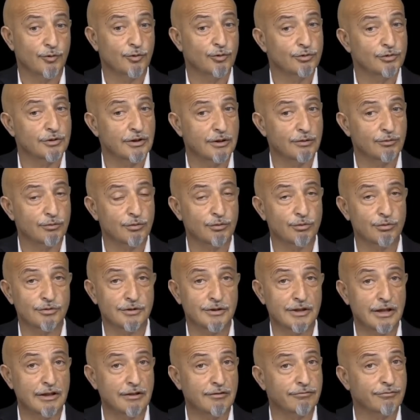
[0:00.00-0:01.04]
Didn't I
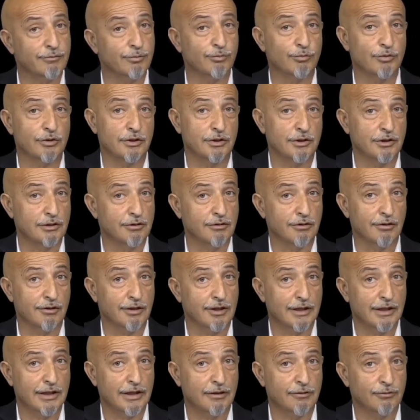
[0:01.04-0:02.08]
tell you not to do
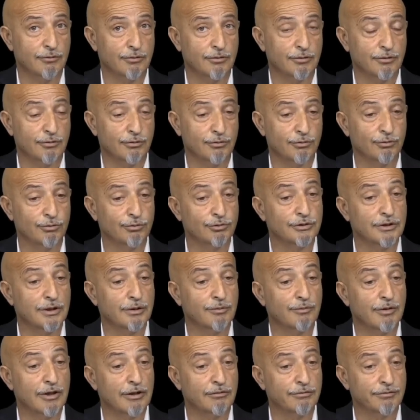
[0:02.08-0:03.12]
this anymore? O oh,
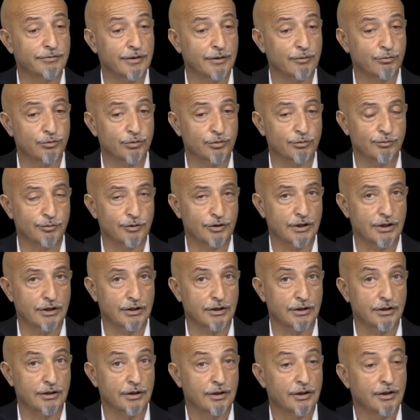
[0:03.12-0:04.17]
wife,
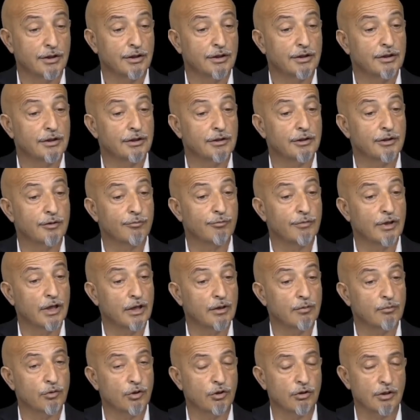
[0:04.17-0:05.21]
I told you the home
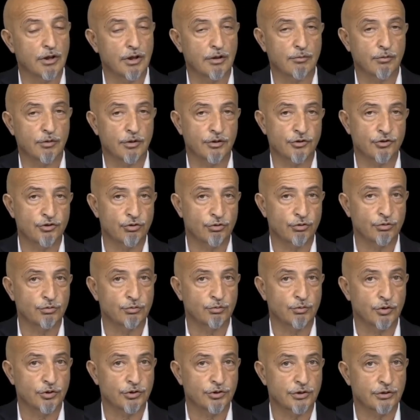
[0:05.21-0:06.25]
should be broomed when I
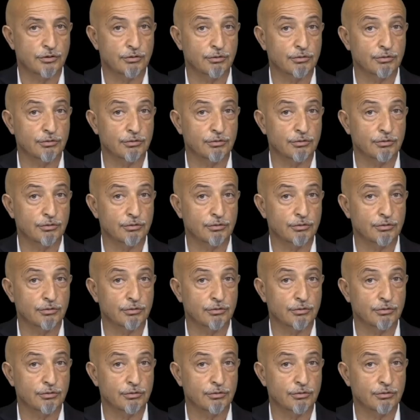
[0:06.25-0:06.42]
come.